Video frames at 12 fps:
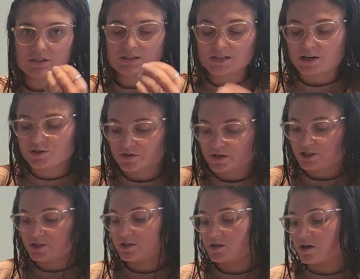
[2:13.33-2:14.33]

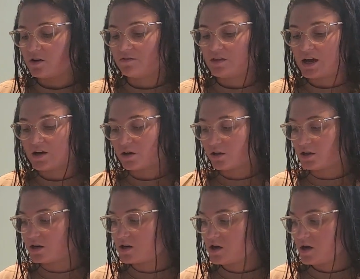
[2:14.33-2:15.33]
saturation of that
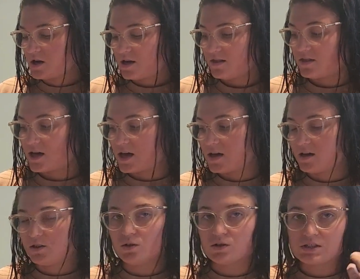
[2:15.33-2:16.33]
color that
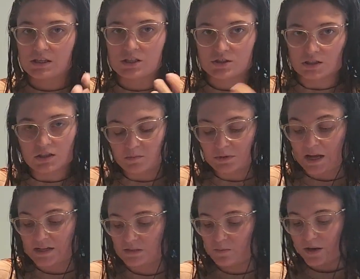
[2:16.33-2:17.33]
it looks like there's a little
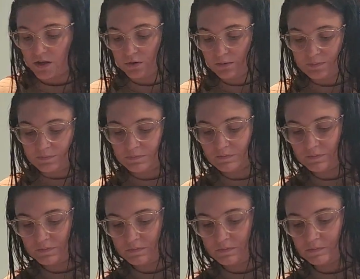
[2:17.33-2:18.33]
black speckle
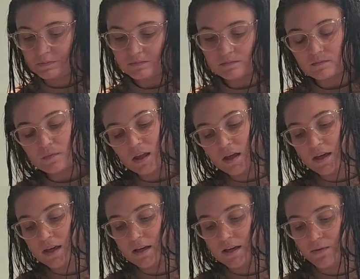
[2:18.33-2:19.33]

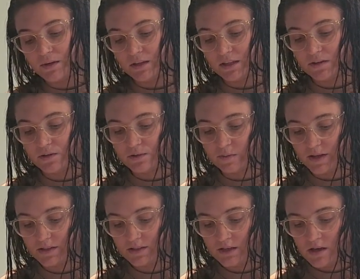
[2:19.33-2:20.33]
and I really like those
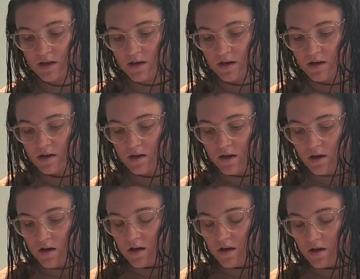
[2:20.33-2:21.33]
spots.
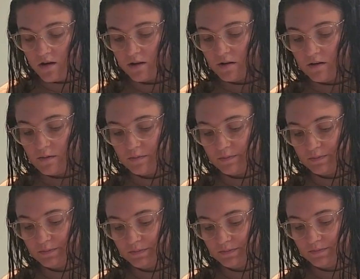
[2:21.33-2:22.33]
Um,
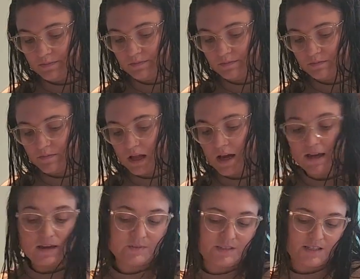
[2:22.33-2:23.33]
I
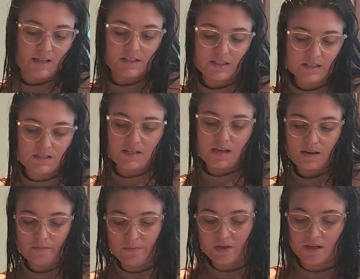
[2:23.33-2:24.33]
am standing
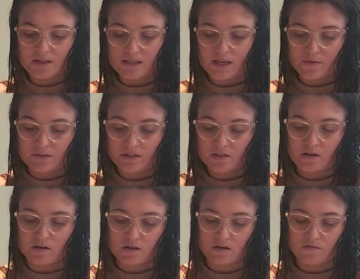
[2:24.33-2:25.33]
today because I was in the
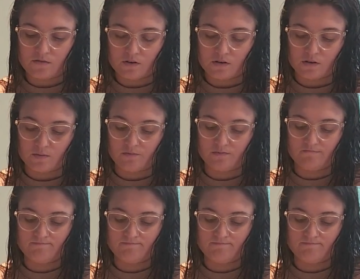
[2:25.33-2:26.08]
car for